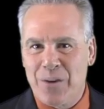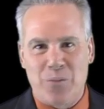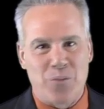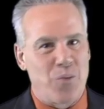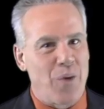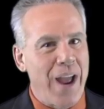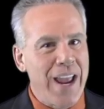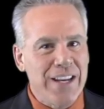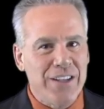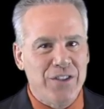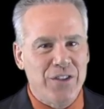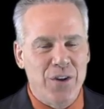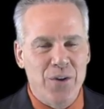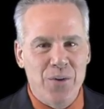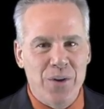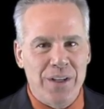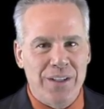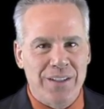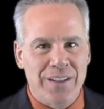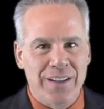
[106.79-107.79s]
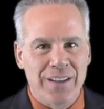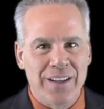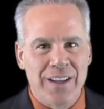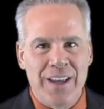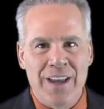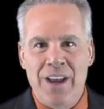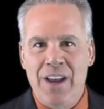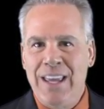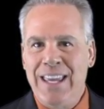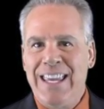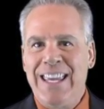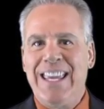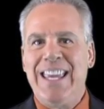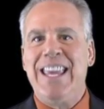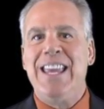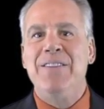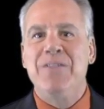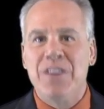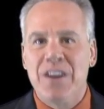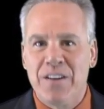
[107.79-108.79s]
write to it.
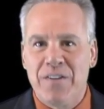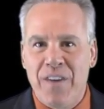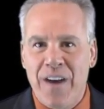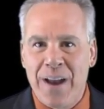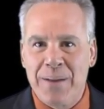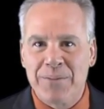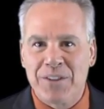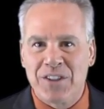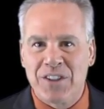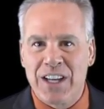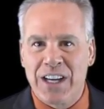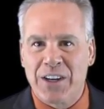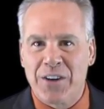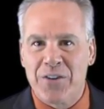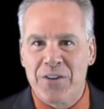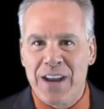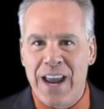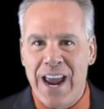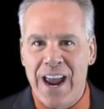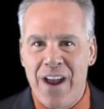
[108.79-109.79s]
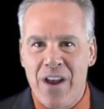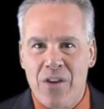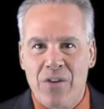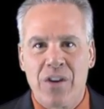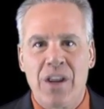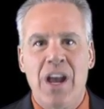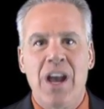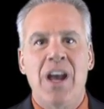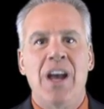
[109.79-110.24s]
Even if I'm sick or down,